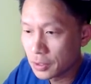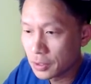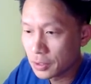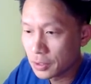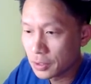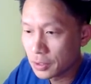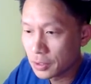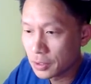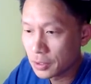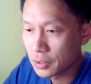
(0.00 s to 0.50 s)

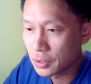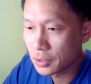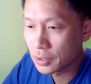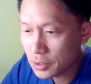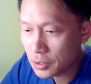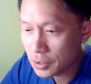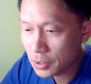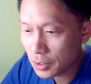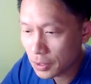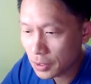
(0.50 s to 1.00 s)
what
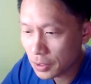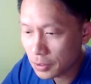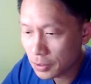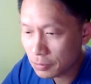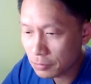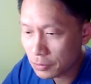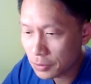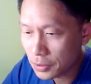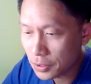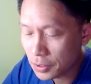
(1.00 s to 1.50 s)
did I
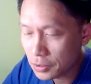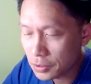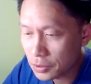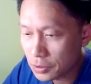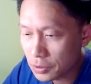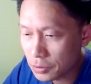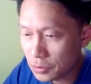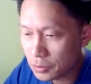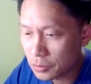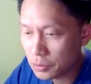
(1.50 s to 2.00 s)
forget to
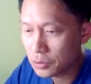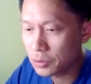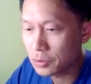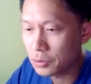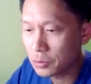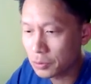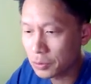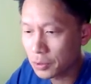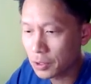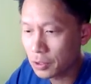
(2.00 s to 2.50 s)
do?
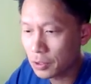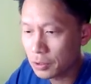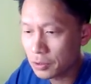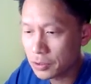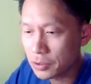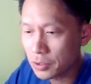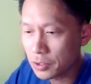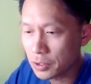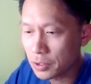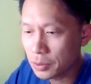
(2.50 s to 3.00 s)
So call
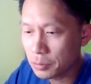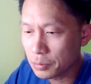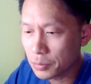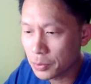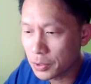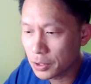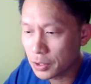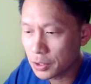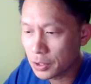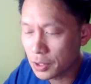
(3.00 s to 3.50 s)
setup, we
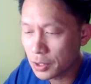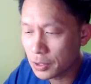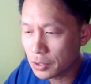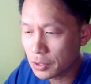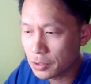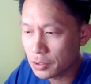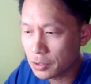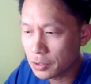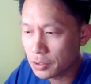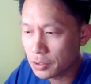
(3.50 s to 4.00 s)
connect.